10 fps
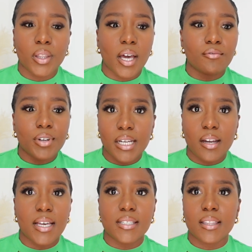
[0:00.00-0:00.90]
like
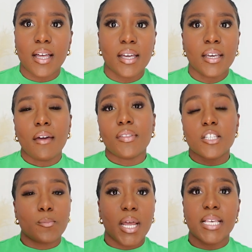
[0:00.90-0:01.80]
realizing that this
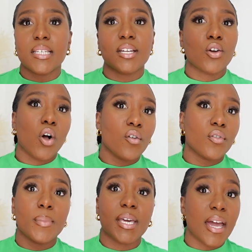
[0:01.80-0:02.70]
place cannot offer me